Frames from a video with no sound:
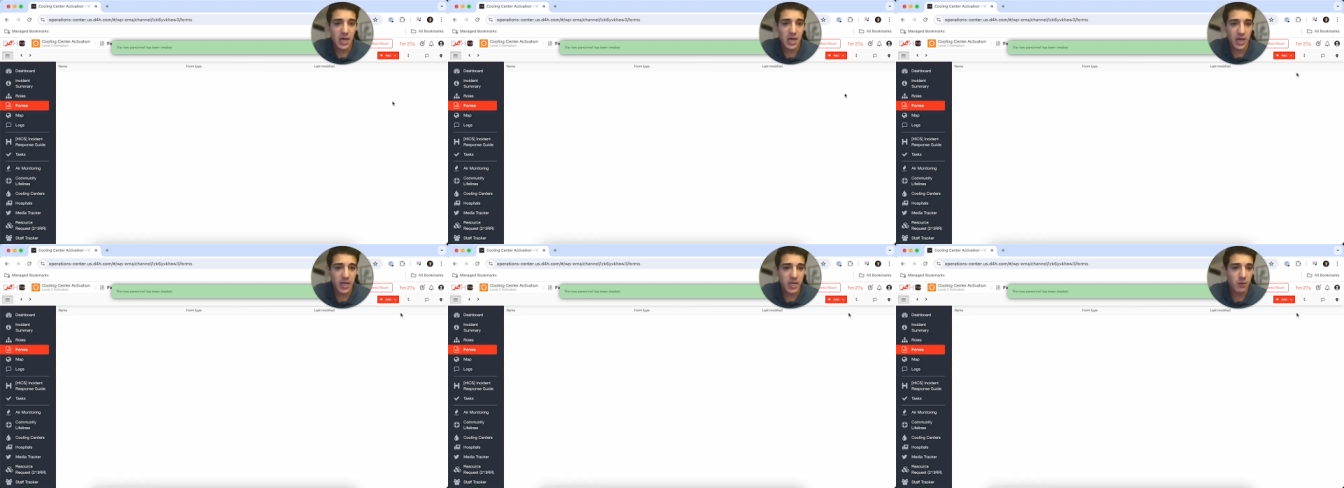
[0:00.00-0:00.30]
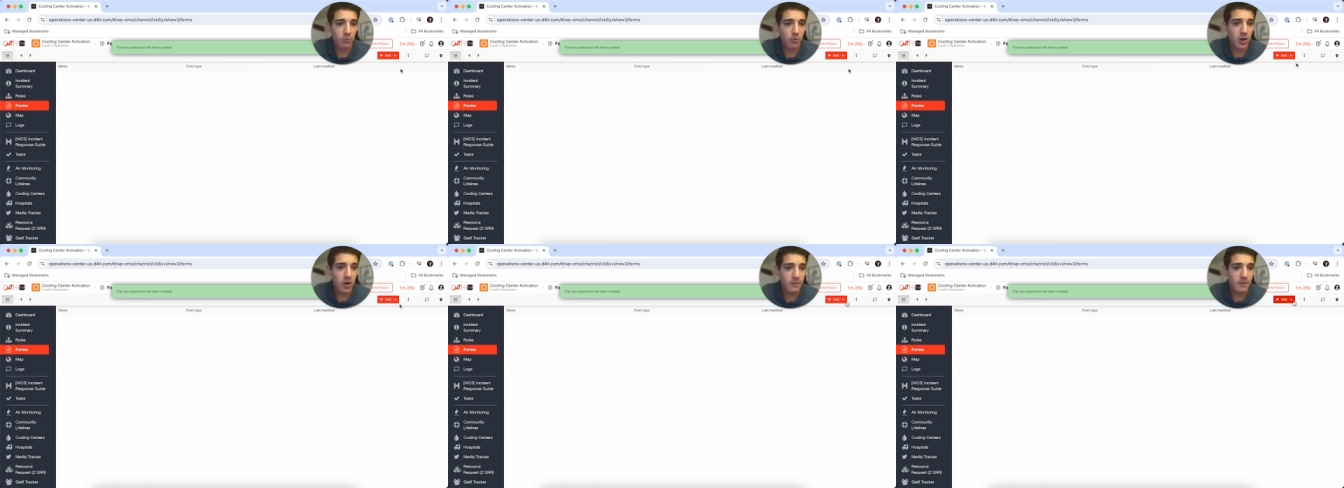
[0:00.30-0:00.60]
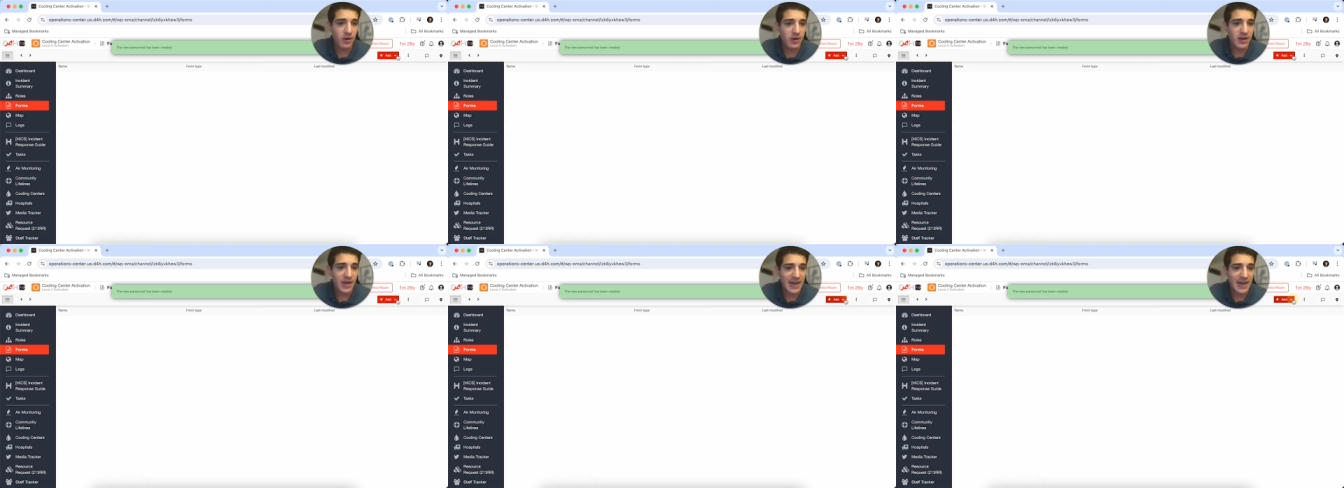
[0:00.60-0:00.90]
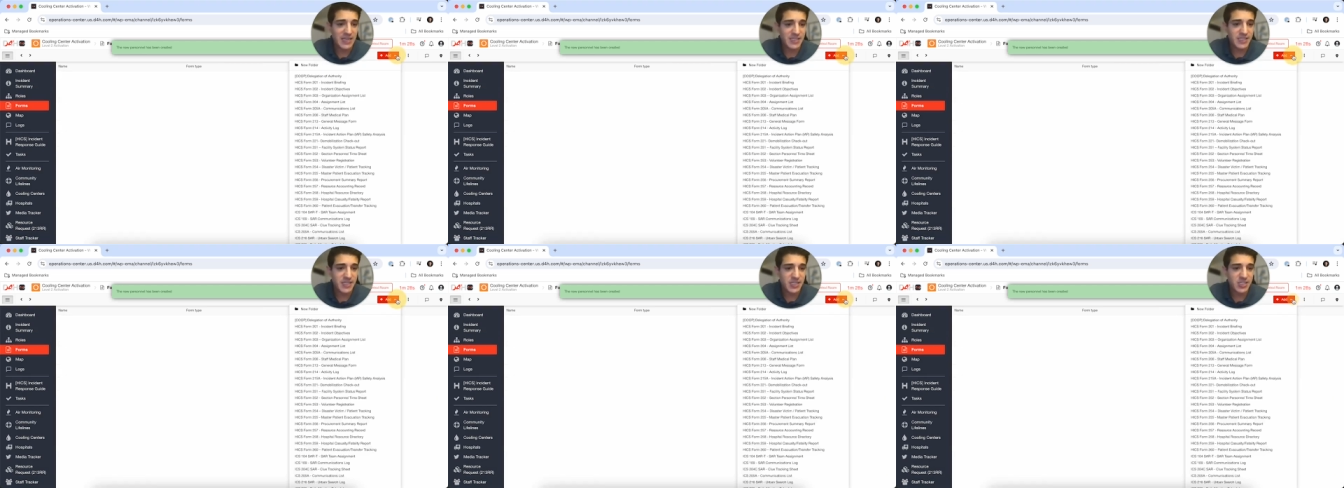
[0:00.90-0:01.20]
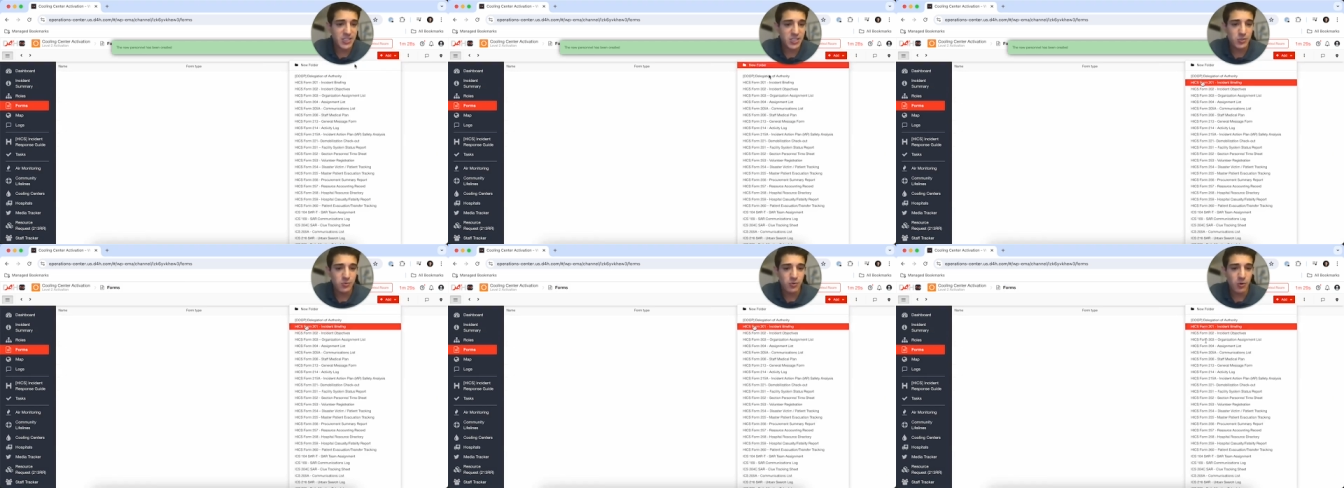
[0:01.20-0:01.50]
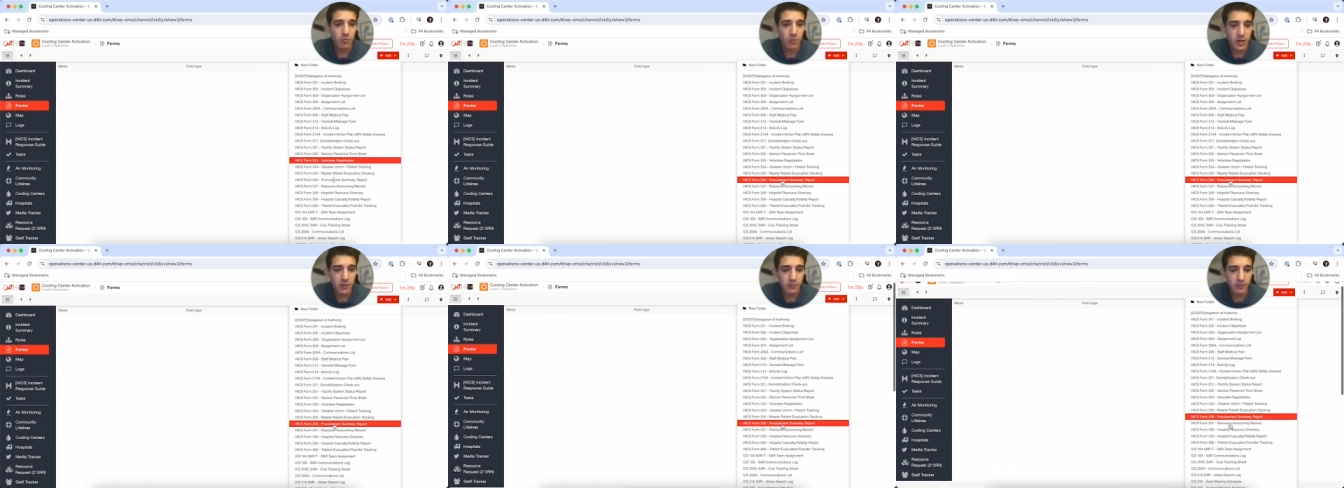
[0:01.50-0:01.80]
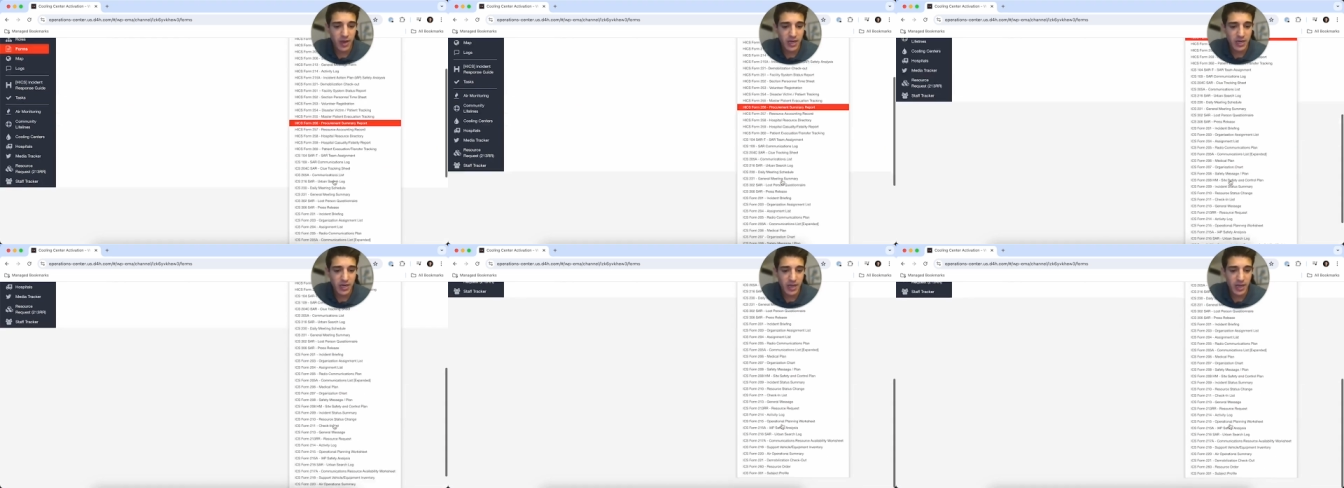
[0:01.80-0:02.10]
going to worry about an ICS 201
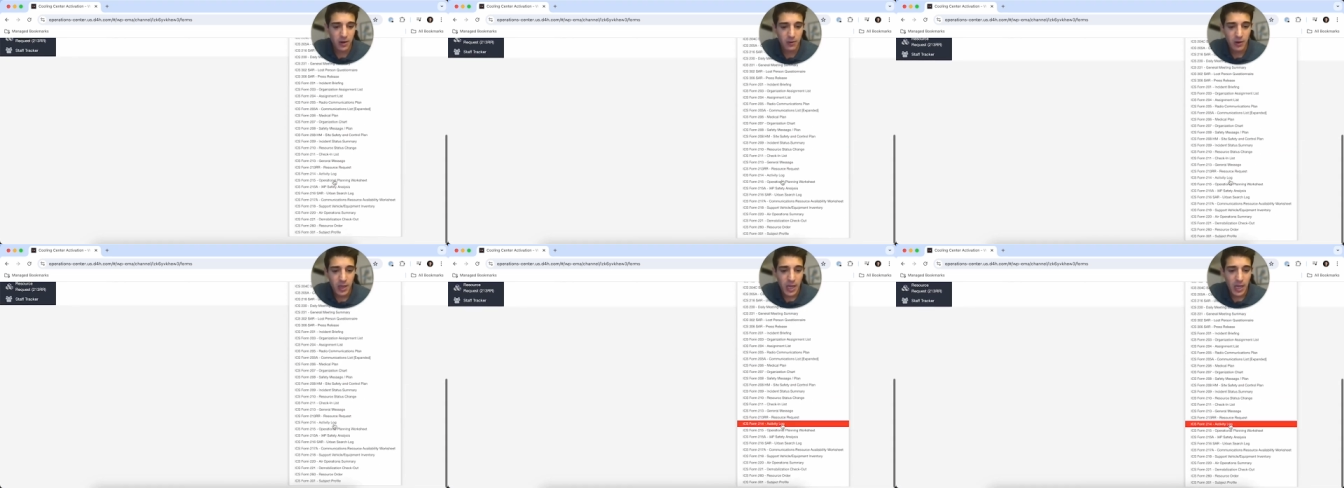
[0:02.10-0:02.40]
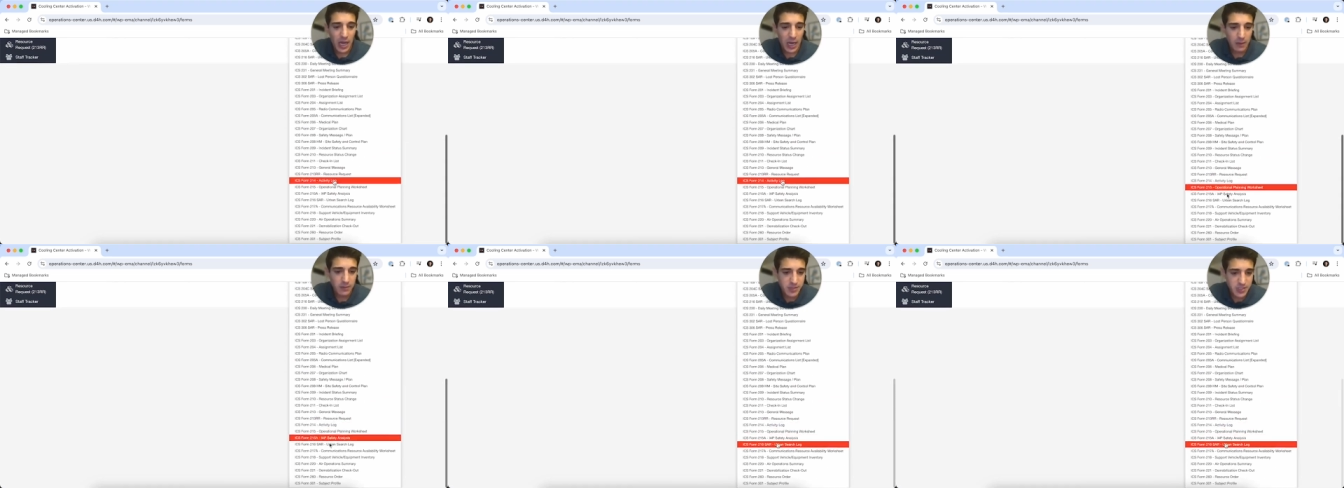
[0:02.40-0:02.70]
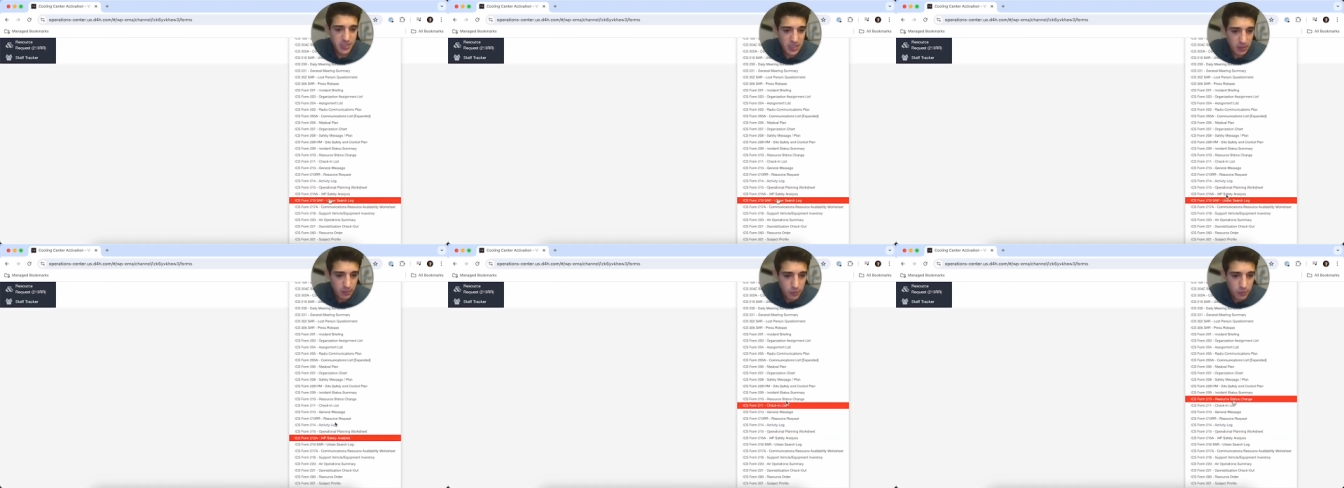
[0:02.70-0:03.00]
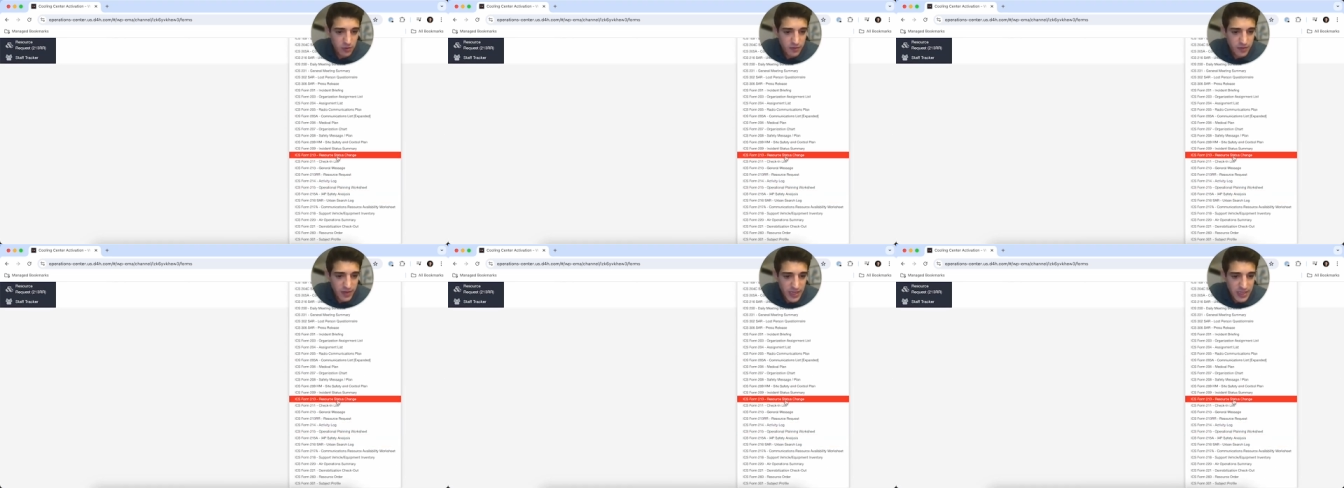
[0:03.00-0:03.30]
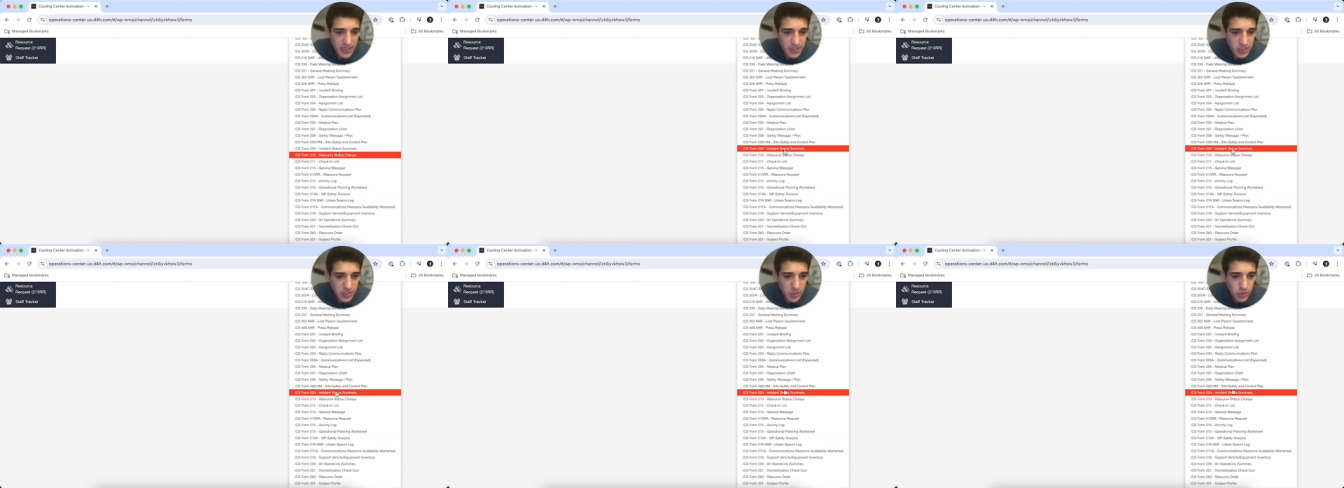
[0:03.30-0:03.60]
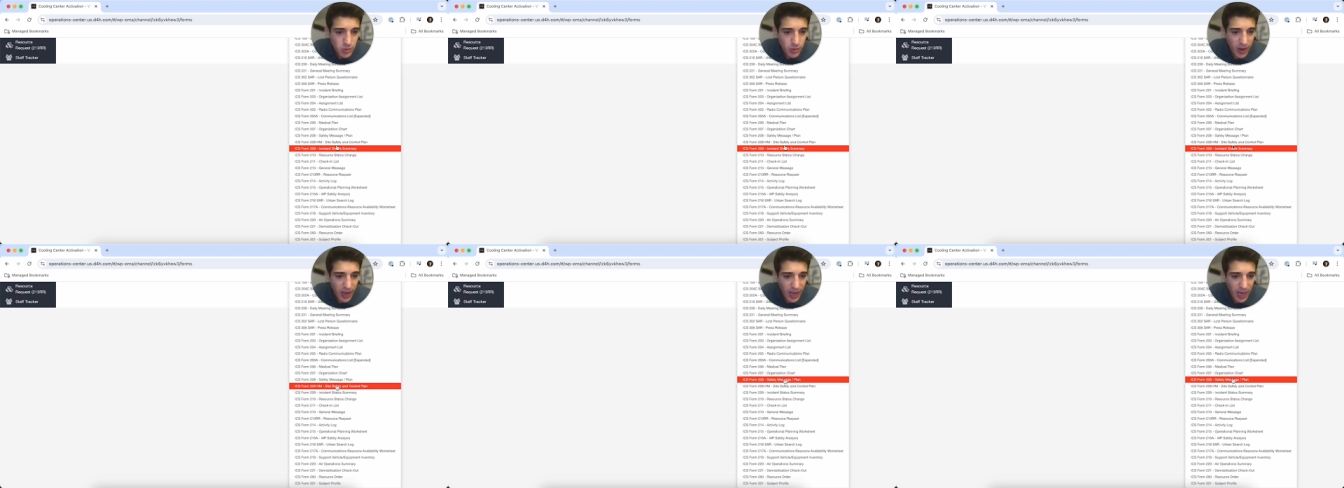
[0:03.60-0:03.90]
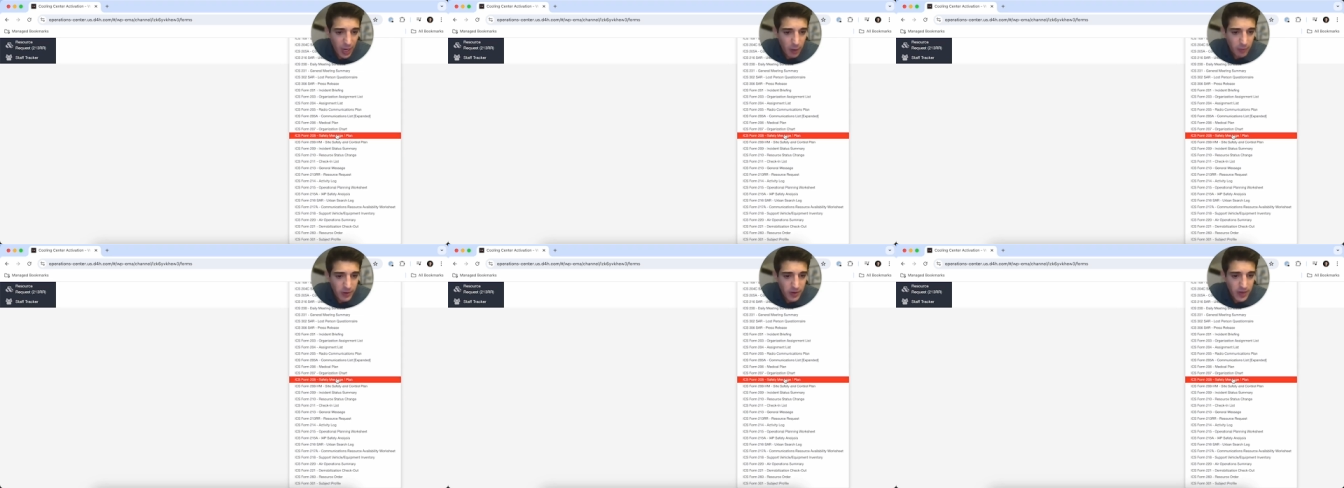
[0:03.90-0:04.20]
right now. I'm just going to move into
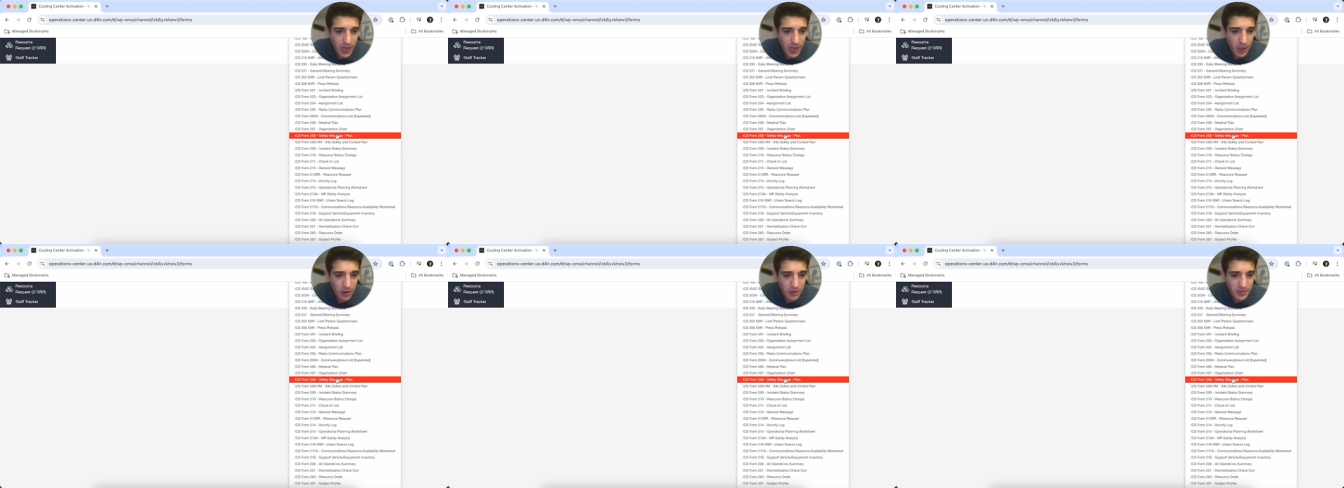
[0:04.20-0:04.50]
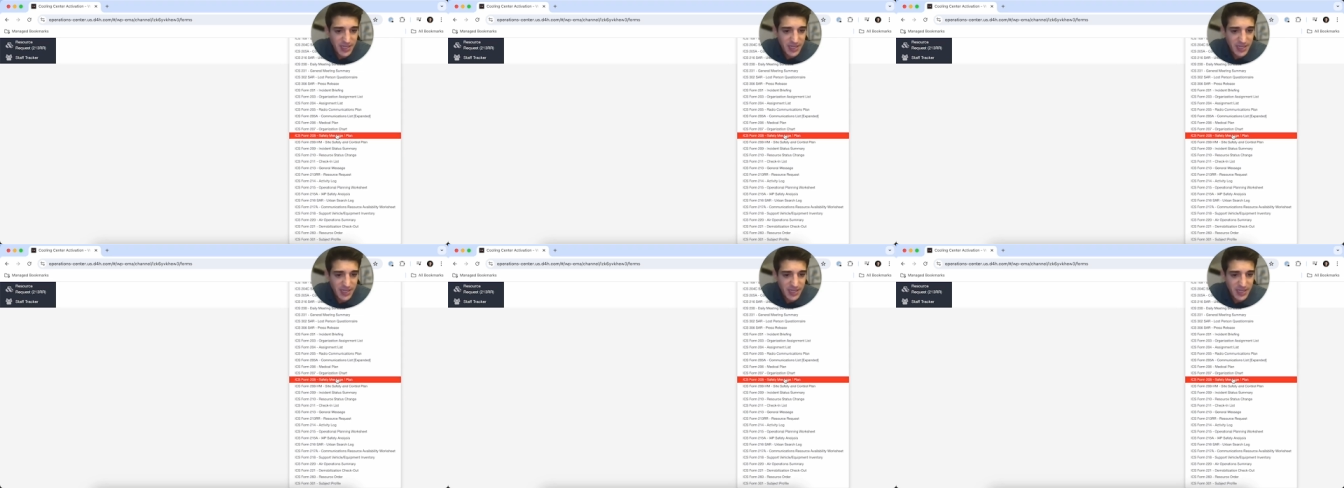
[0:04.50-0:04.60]
our health and